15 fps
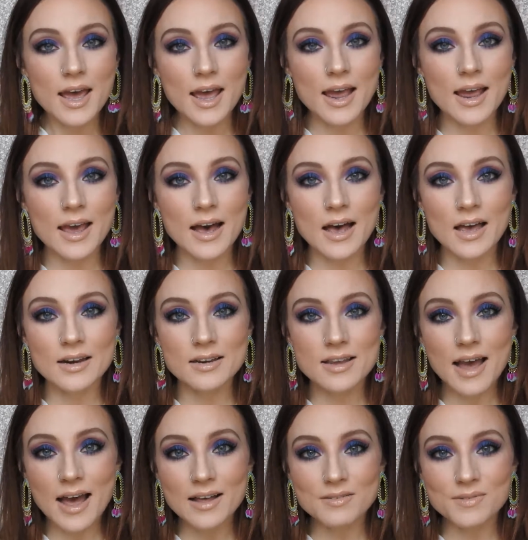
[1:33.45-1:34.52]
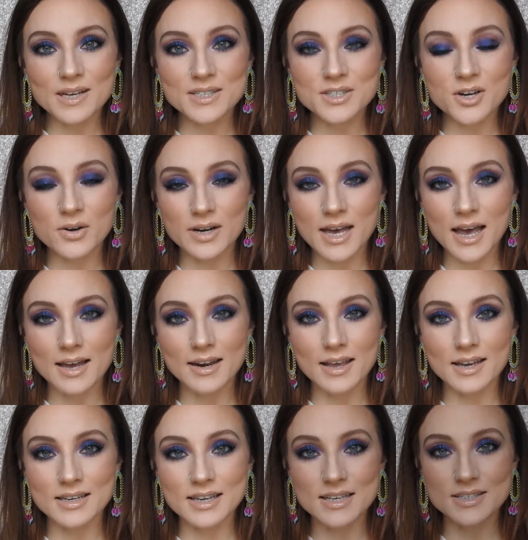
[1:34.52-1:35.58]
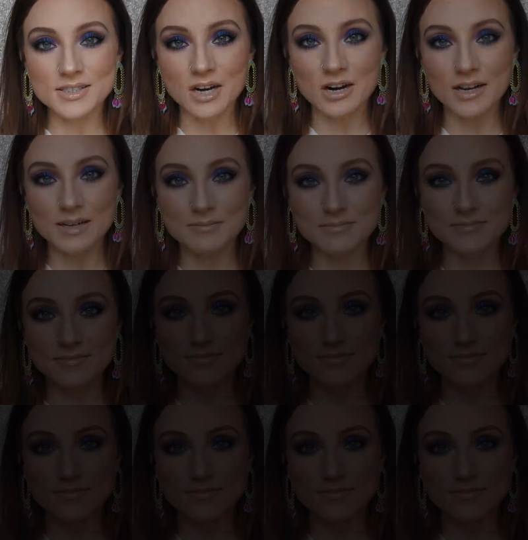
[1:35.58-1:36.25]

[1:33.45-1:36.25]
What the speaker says: And yeah, let's go ahead and get started.